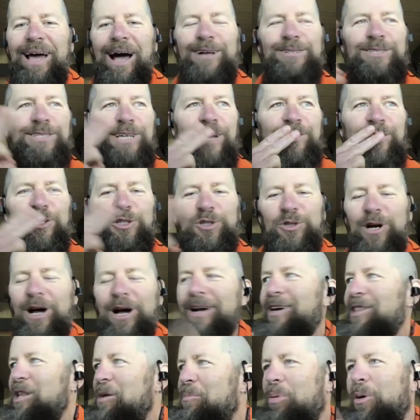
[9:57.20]
outside the
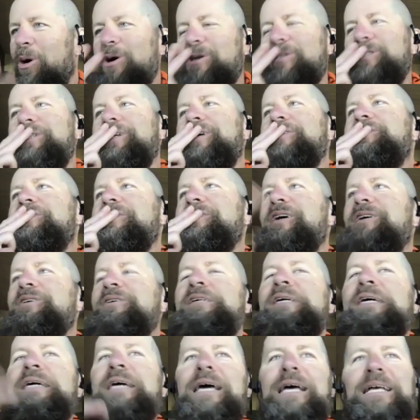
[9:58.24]
truck on the porch. And
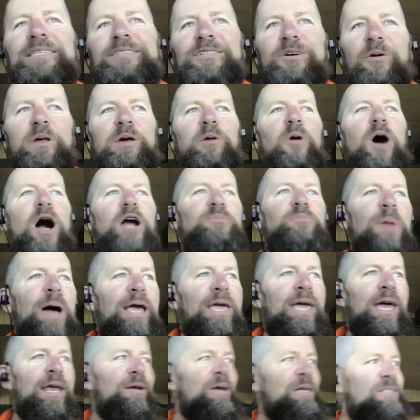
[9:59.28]
so when he walked back in,